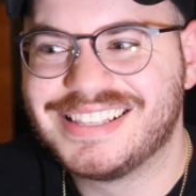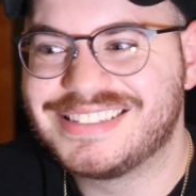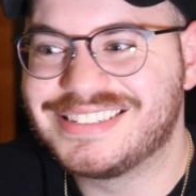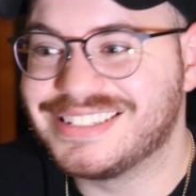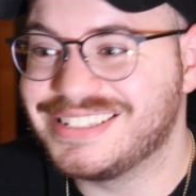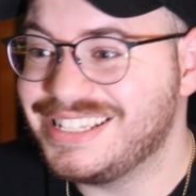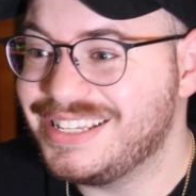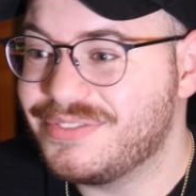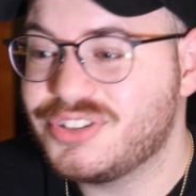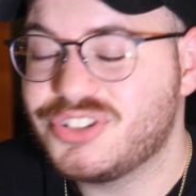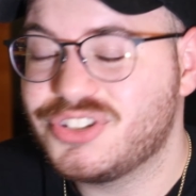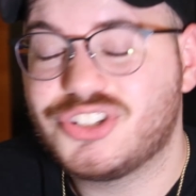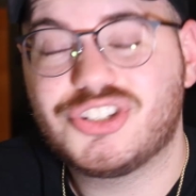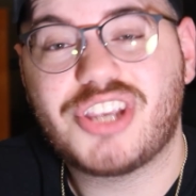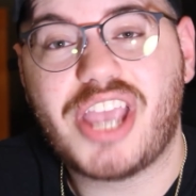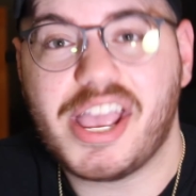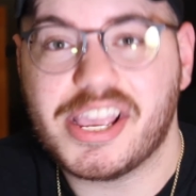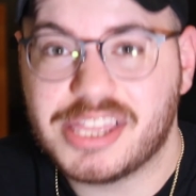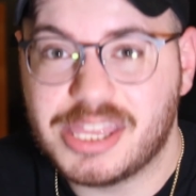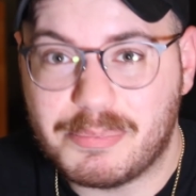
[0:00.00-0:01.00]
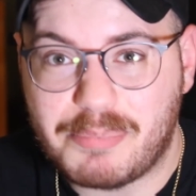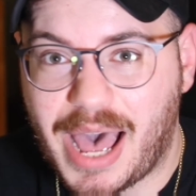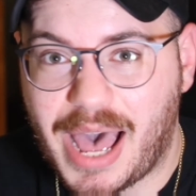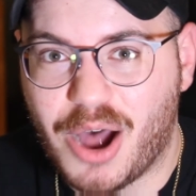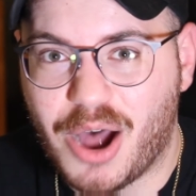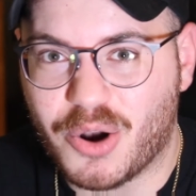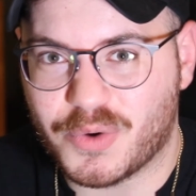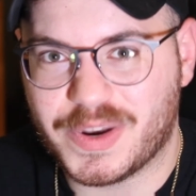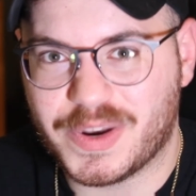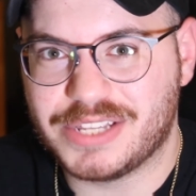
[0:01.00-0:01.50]
to even check the
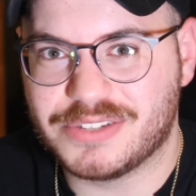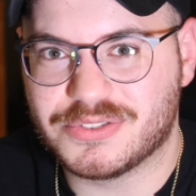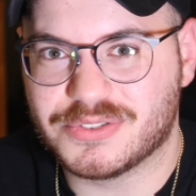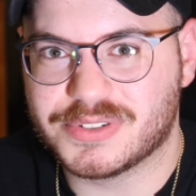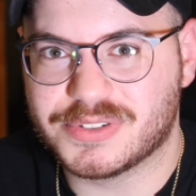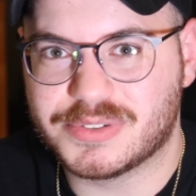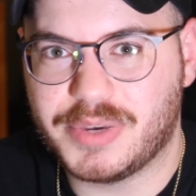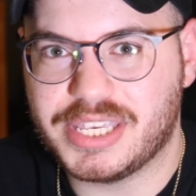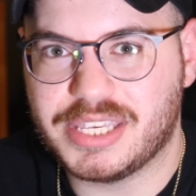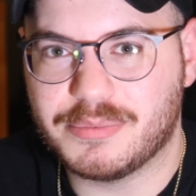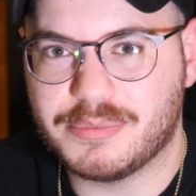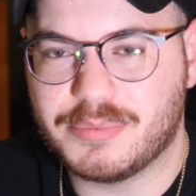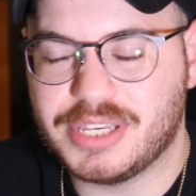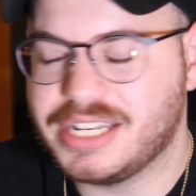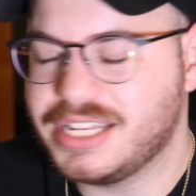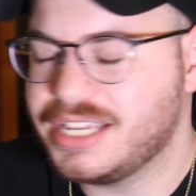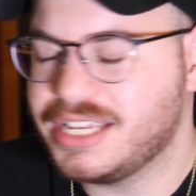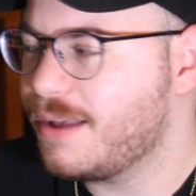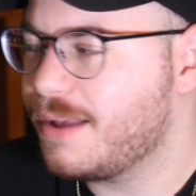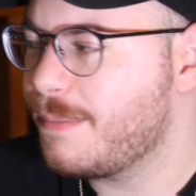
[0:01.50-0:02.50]
Power Rangers Wikipedia.